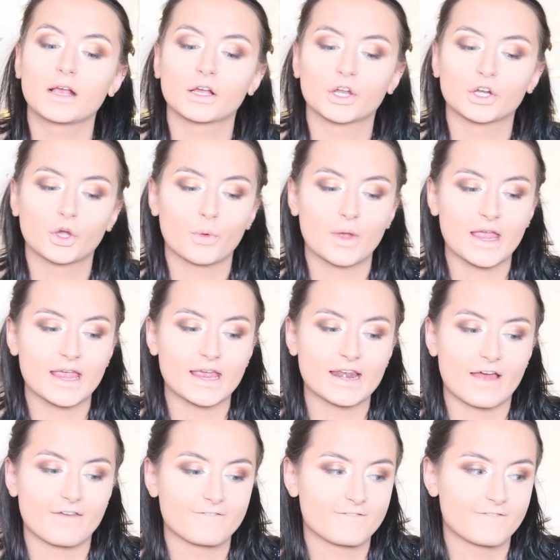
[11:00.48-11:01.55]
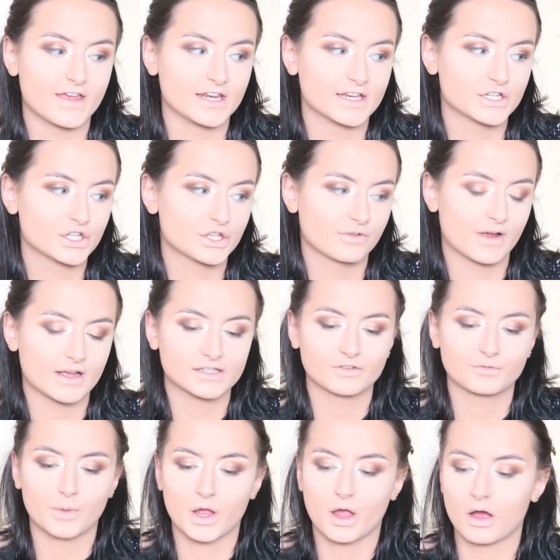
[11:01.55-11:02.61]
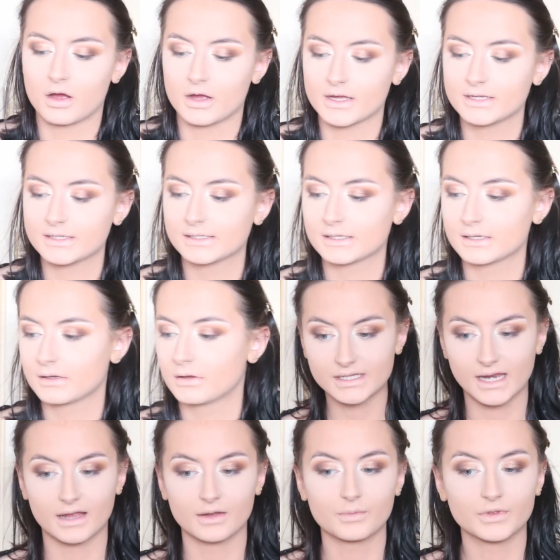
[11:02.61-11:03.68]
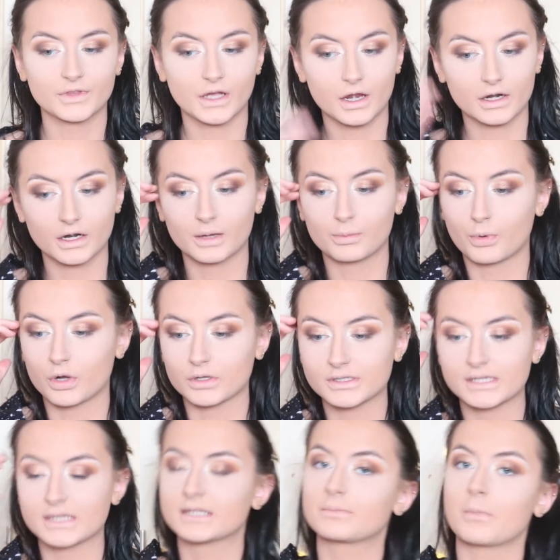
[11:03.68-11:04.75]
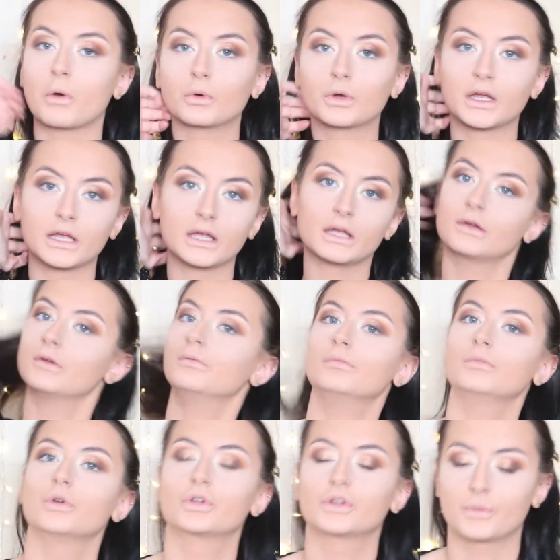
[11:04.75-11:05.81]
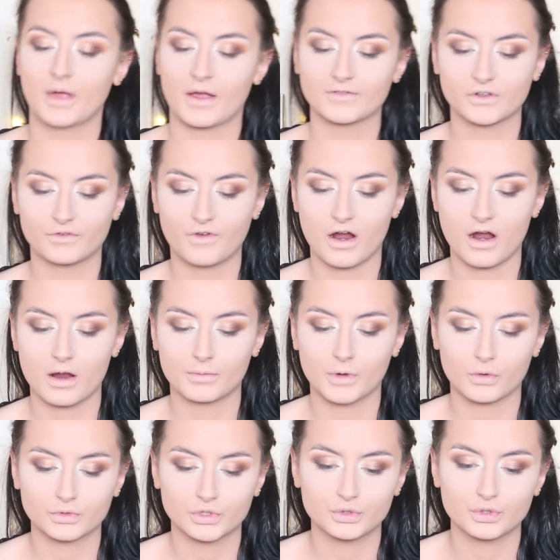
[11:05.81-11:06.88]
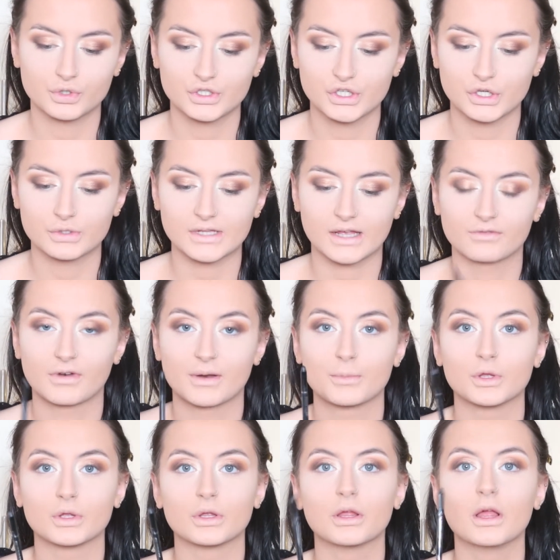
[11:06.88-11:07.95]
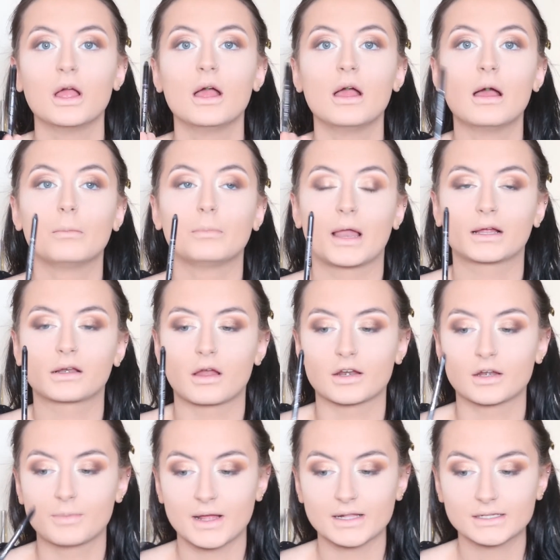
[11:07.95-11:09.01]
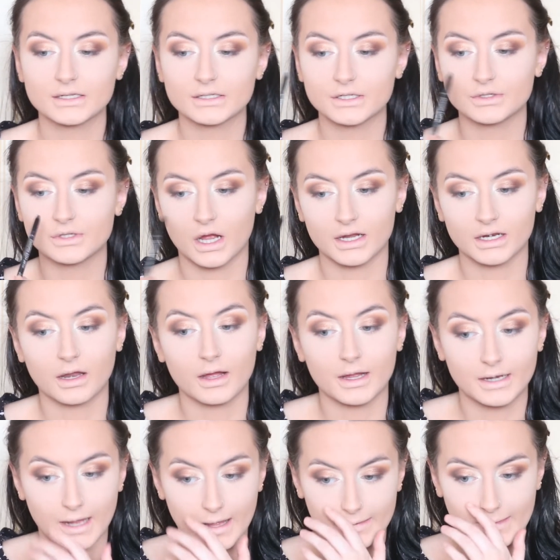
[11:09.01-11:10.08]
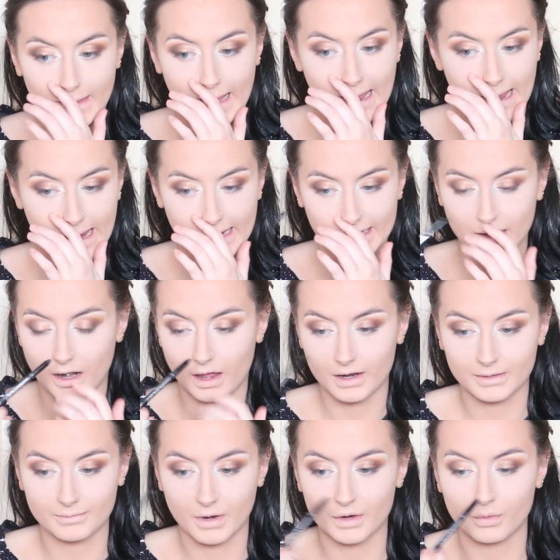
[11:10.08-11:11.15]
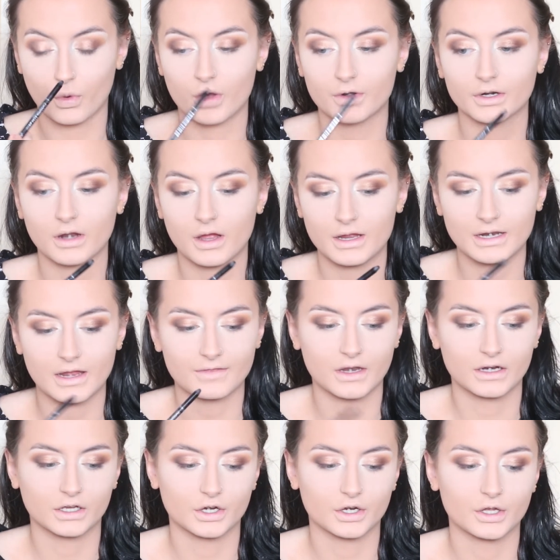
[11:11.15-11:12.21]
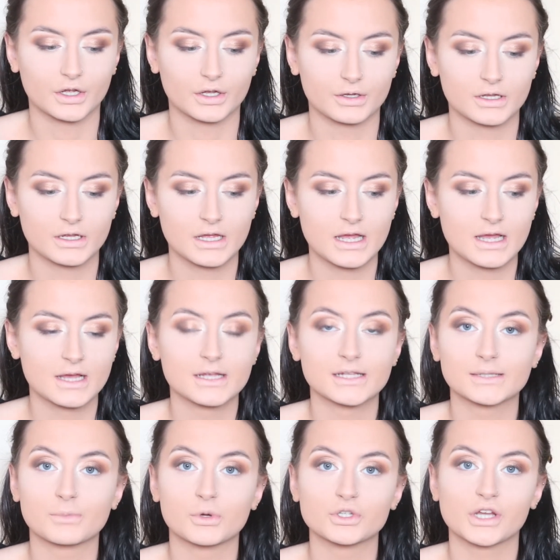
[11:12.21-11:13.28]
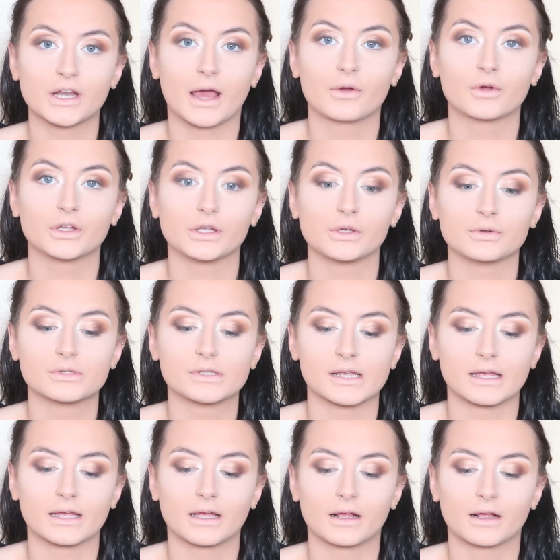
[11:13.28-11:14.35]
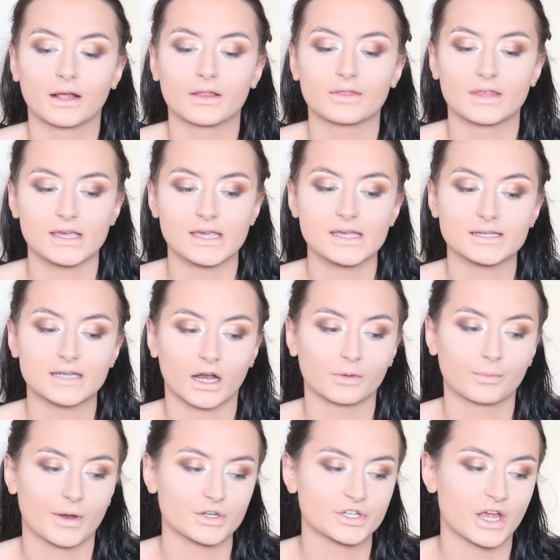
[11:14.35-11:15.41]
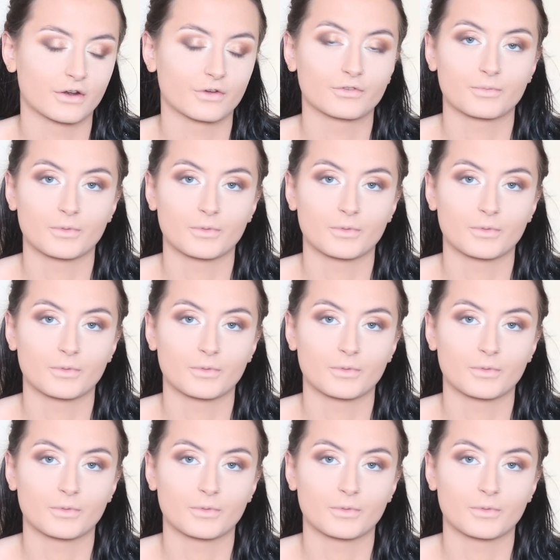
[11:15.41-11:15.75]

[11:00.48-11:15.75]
I'm going to go in and finish the rest of my eyes. Staying with the kind of like bronzy smoky look that we have so far, I'm going to just use a Rimmel black liner pencil to tightline and then line my waterline, and then I'm gonna smudge it out using the dark brown shadow from